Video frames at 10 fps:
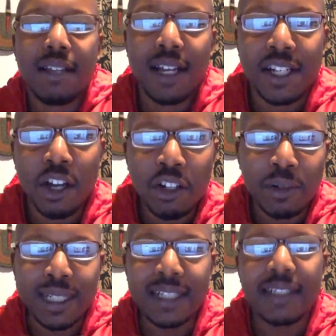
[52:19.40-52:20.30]
A
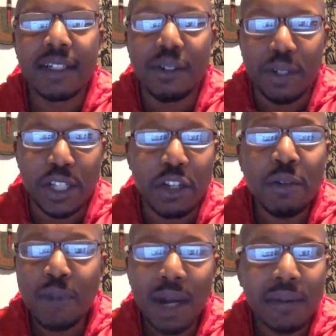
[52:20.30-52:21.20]
notary,
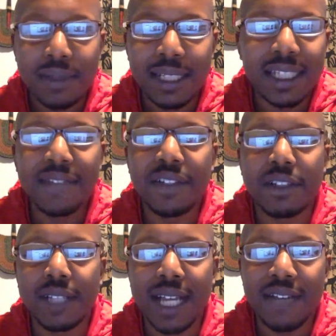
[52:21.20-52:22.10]
you're probably living
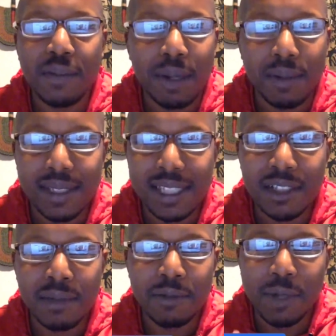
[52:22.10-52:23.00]
your life, you're probably
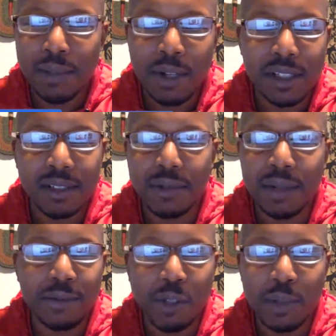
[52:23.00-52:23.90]
single, one person,
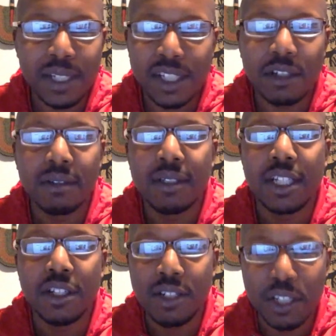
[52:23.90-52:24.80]
one woman show,
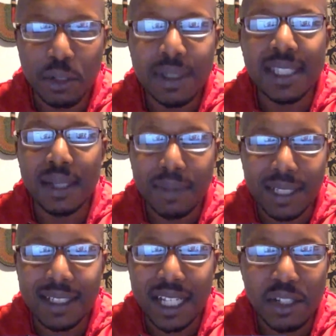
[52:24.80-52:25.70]
you're doing
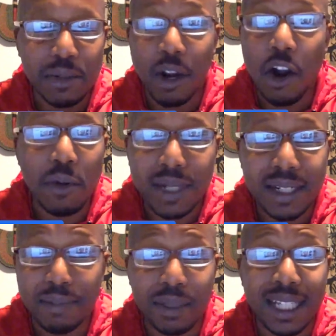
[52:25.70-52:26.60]
something that you were
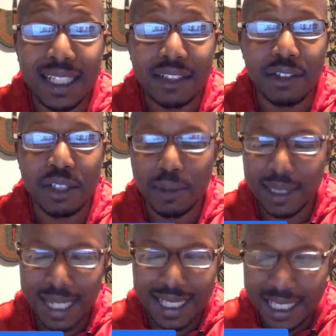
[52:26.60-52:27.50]
already planning on
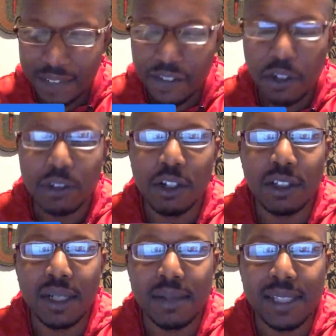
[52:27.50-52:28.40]
doing, and then a phone call
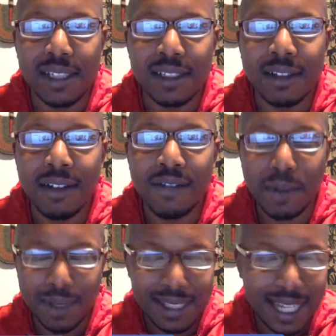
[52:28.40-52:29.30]
comes in
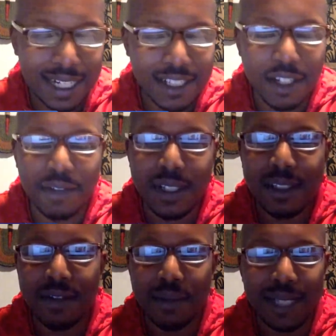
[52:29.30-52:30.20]
from a signing
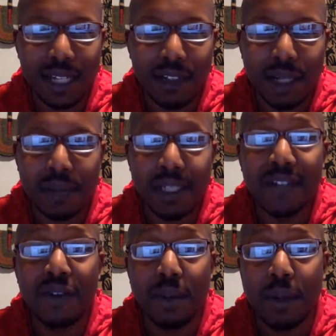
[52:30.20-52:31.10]
service, from a title company,
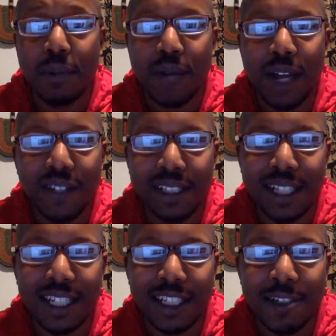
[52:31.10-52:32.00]
from a private
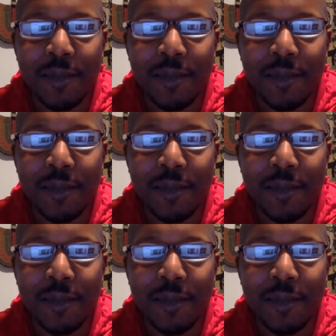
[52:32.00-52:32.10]
client.